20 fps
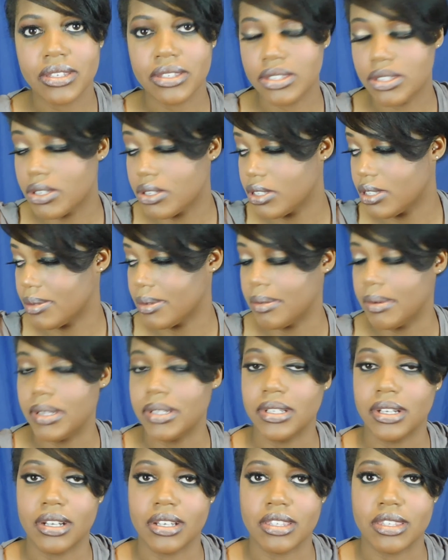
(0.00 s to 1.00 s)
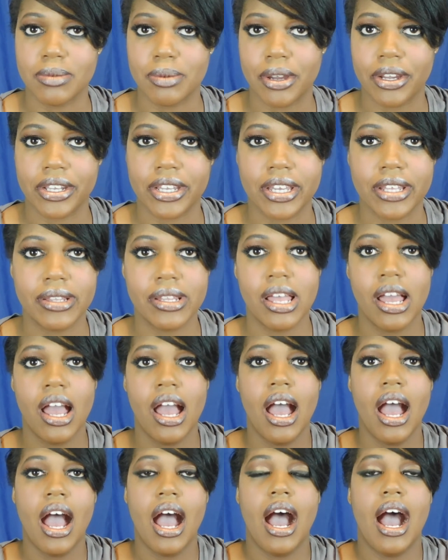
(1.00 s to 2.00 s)
Excuse me, my dog is barking.
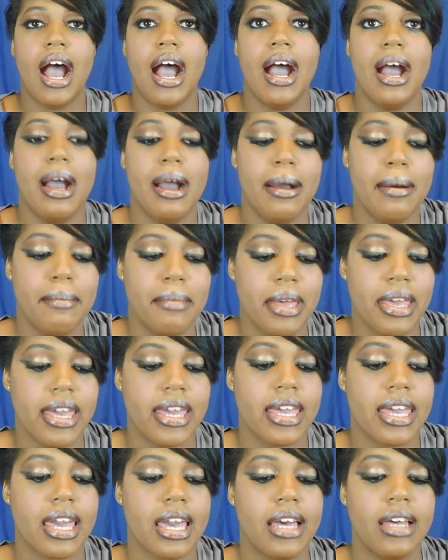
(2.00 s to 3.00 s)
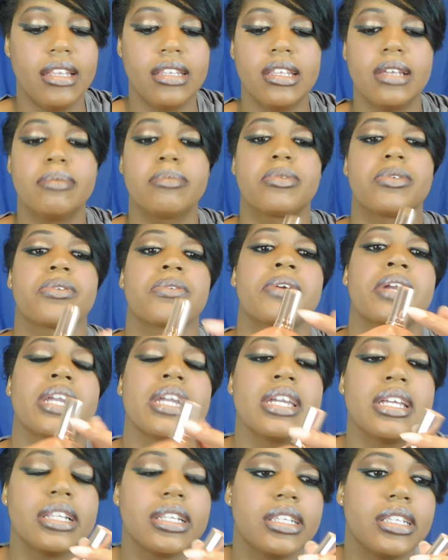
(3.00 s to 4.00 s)
It held up
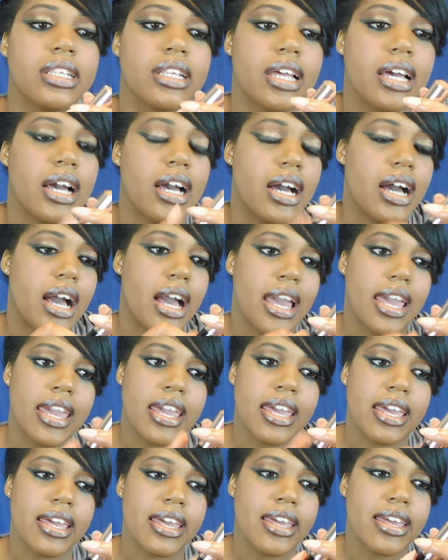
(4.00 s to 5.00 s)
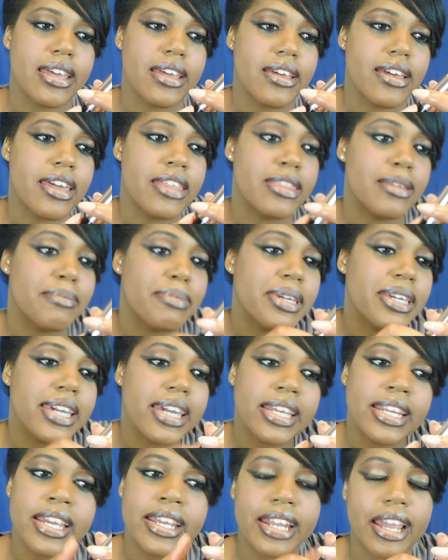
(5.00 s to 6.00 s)
great. In the
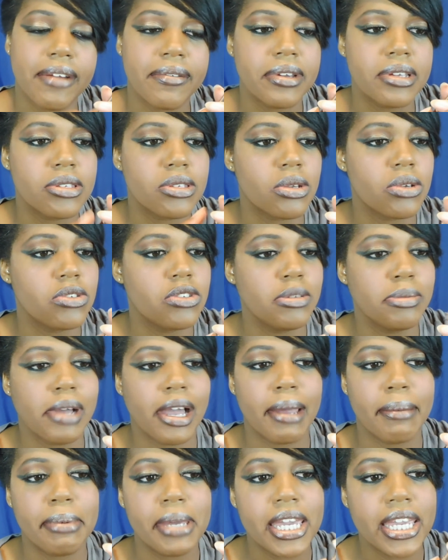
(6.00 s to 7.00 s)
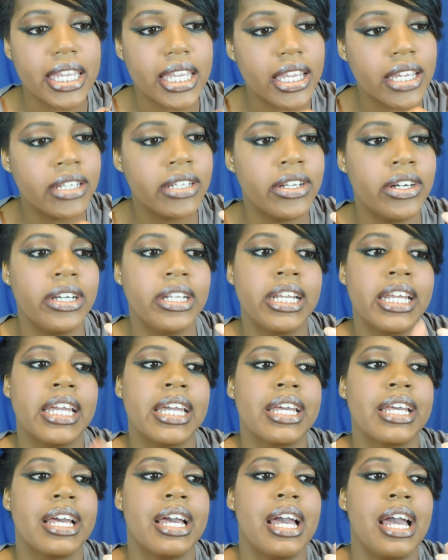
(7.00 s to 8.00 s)
beginning, I already told you my opinion on
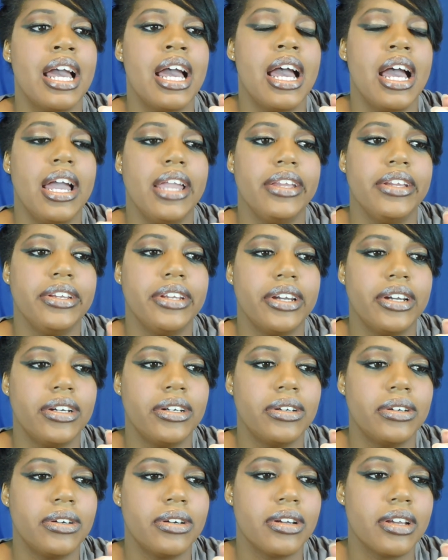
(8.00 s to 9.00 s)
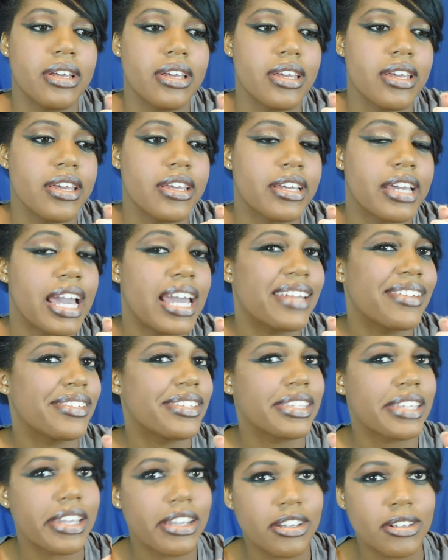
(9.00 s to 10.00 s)
it. You know, it kind of
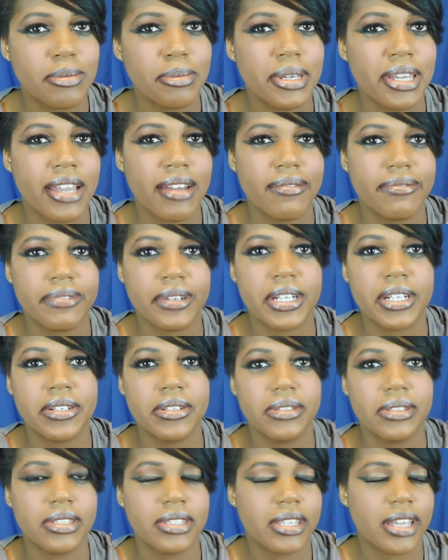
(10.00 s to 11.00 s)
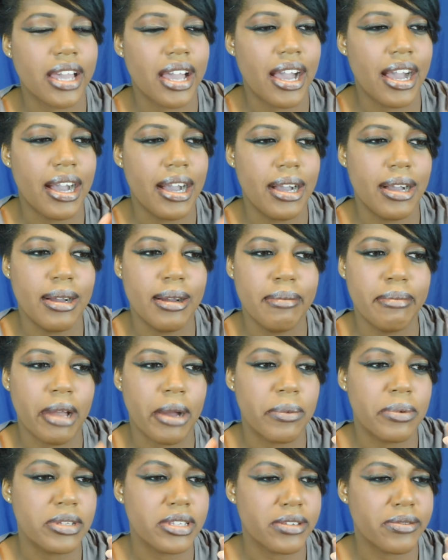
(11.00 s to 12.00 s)
scared me at first.
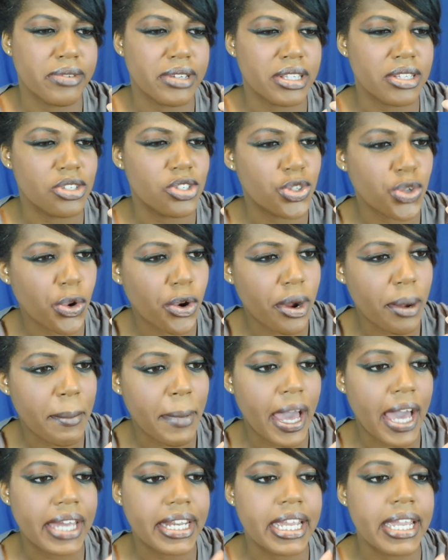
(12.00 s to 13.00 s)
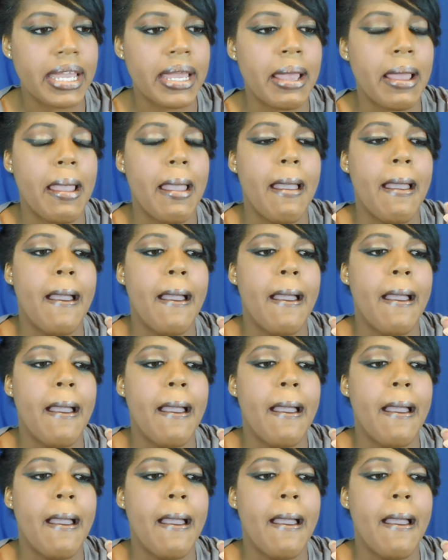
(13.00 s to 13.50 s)
I wasn't really sure about it.